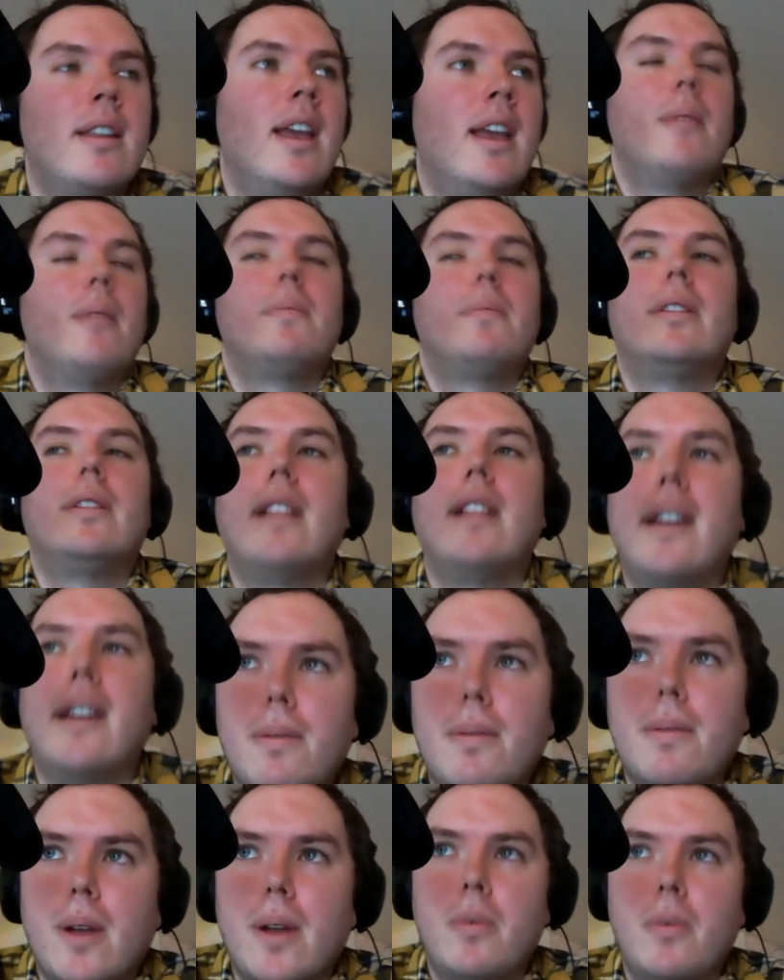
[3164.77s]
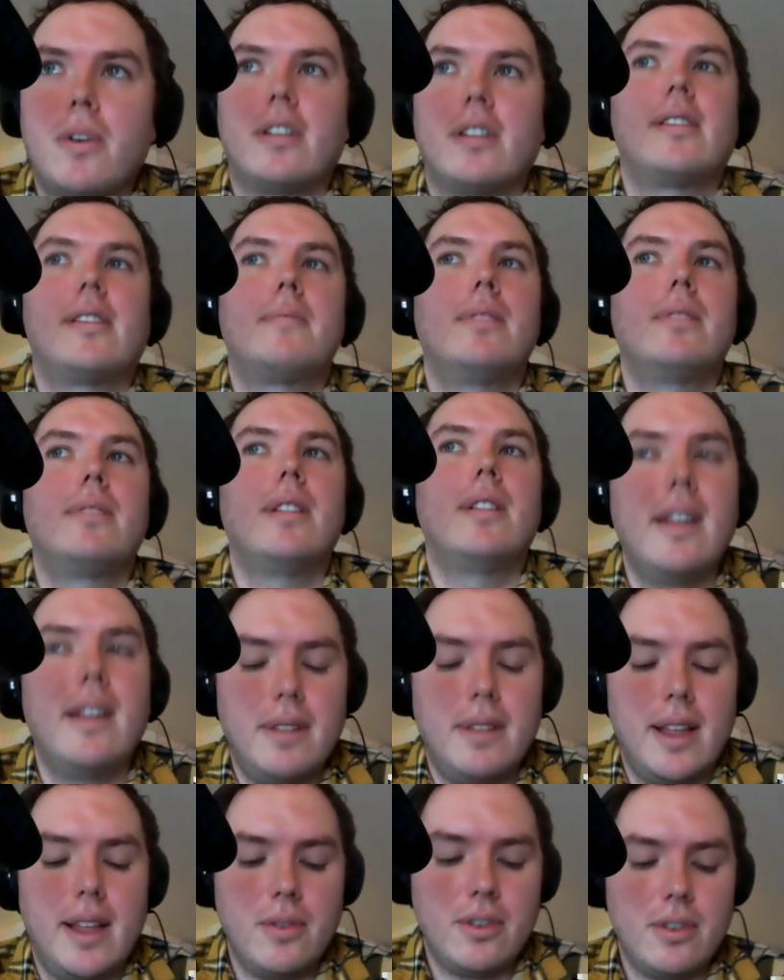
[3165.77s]
plenty of frameworks and plenty of
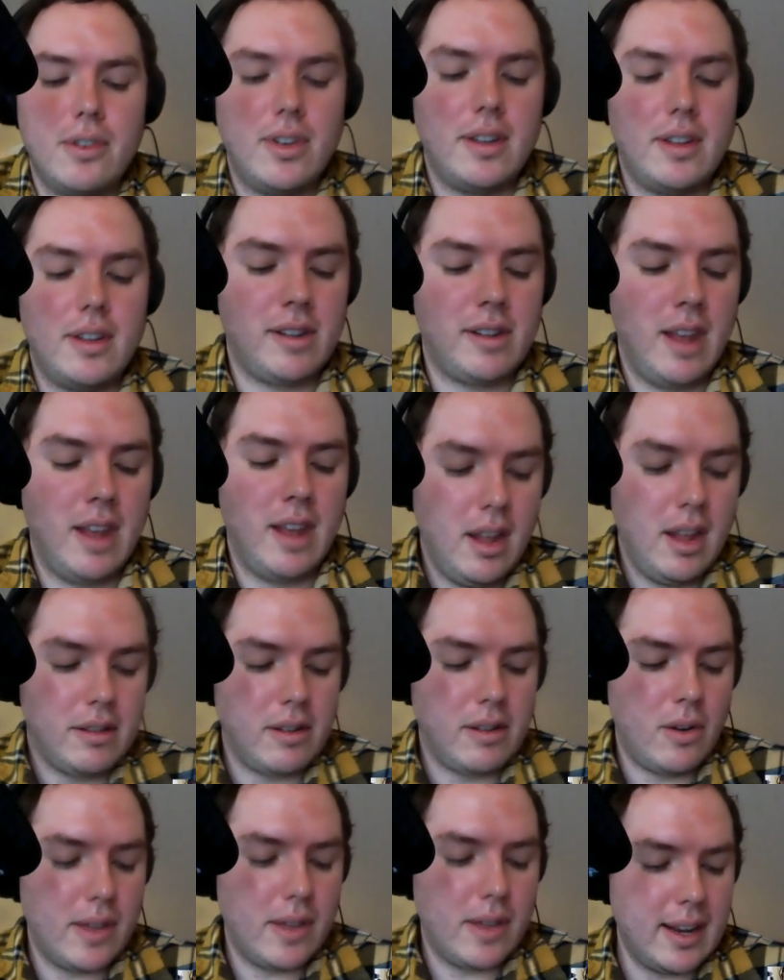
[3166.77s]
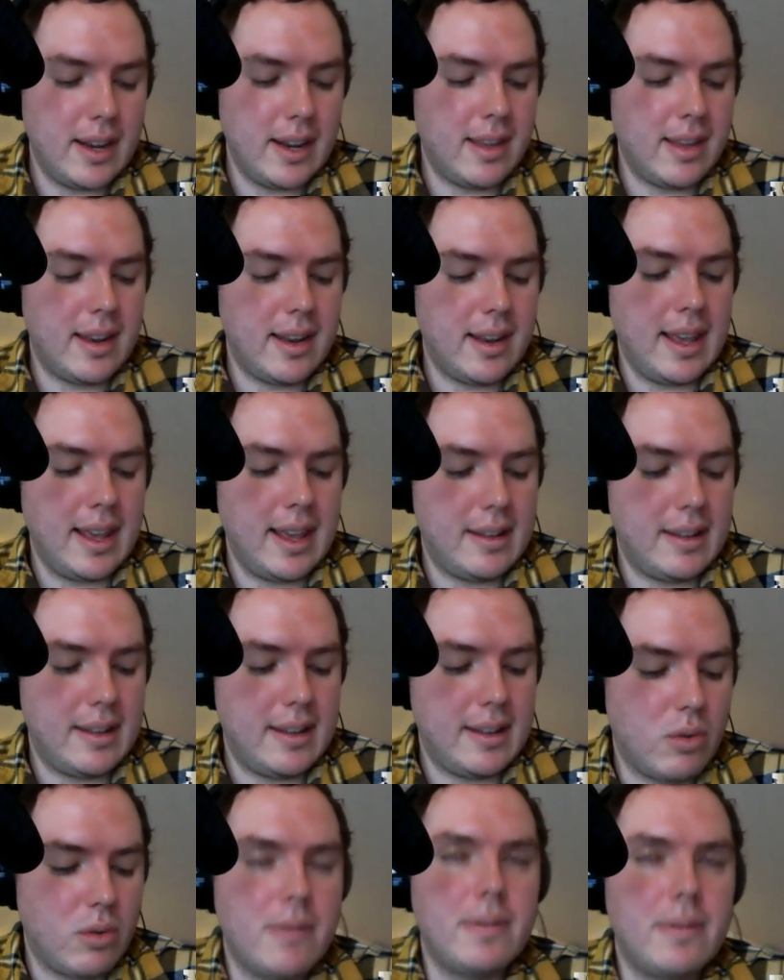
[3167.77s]
languages. So at the end of the day, it's
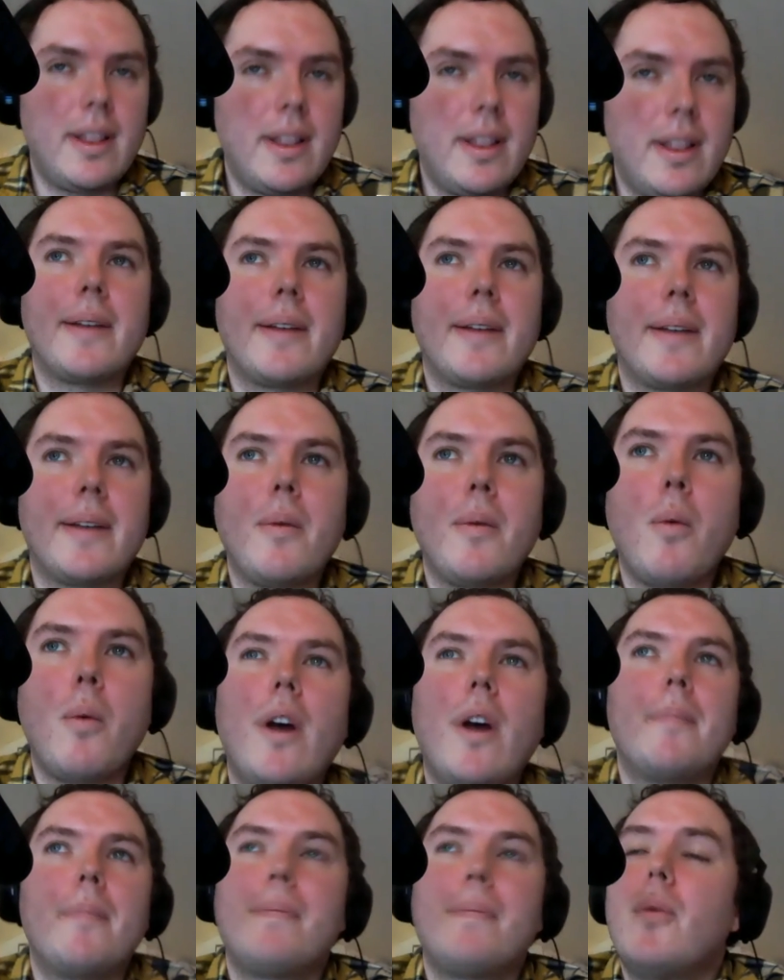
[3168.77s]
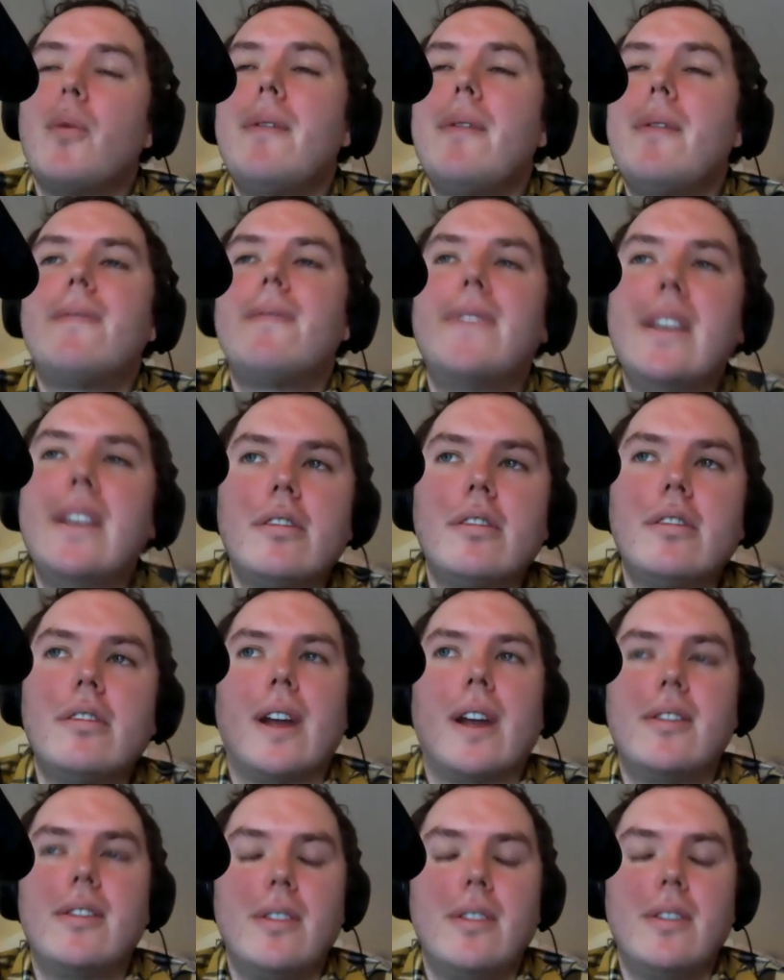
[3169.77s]
sort of what feels right
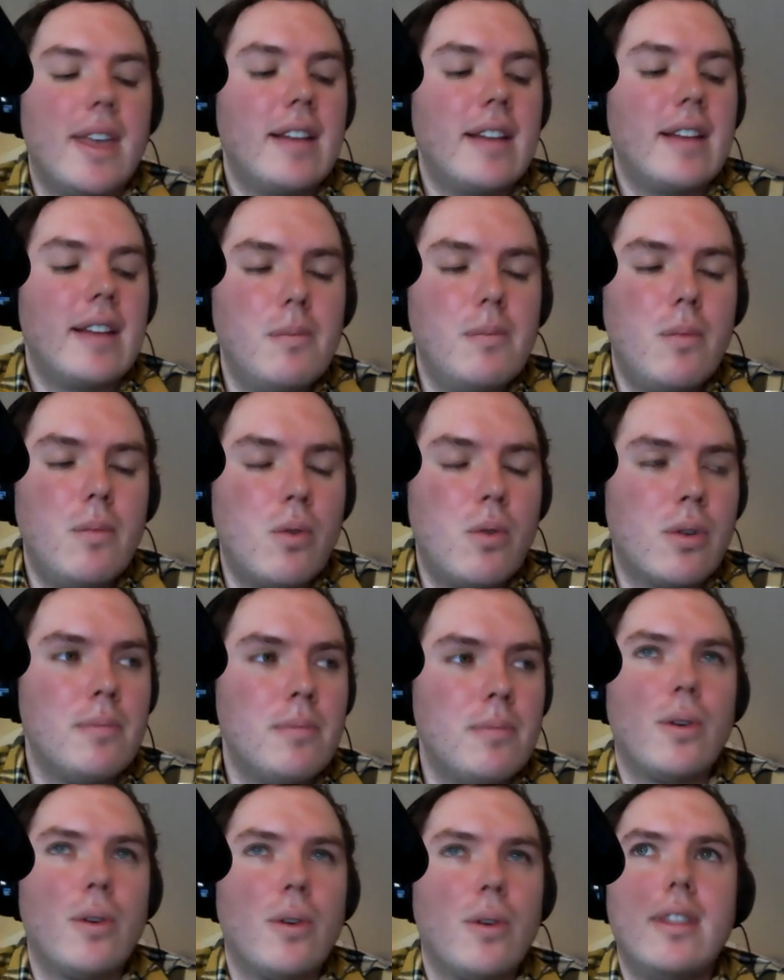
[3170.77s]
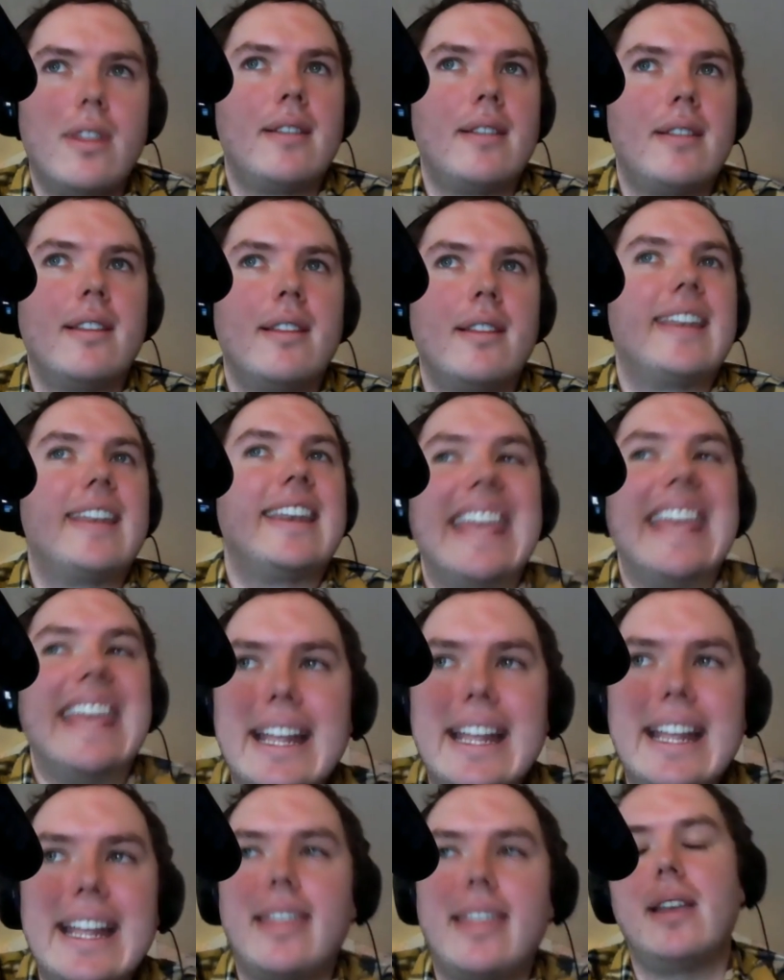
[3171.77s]
to you. That's more important than
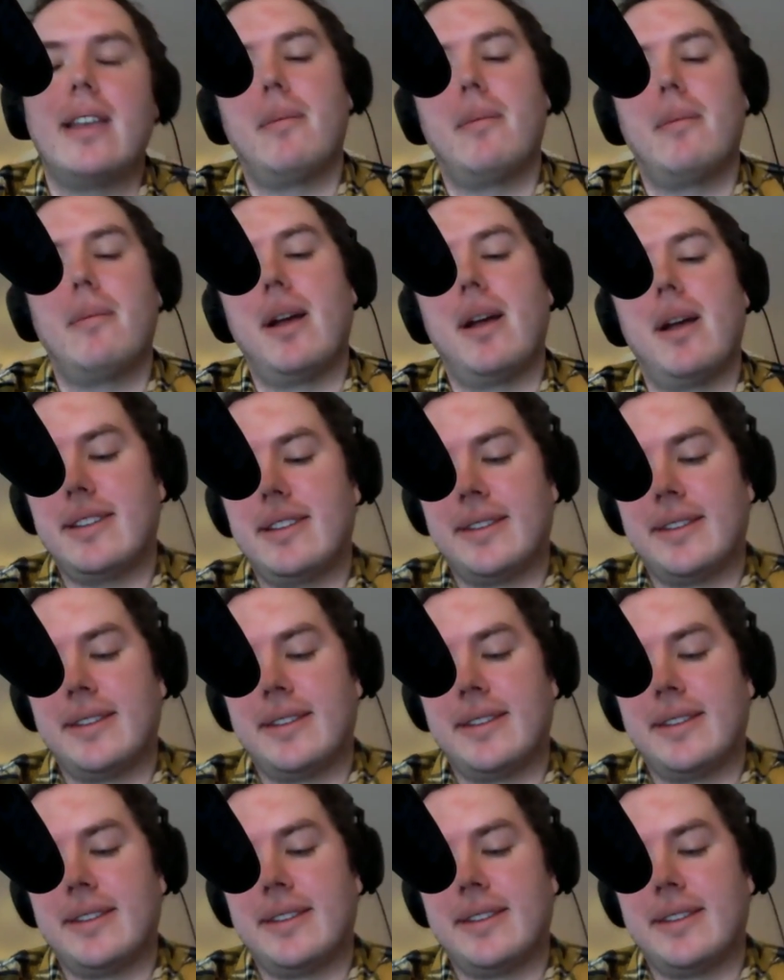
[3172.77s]
anything in my mind.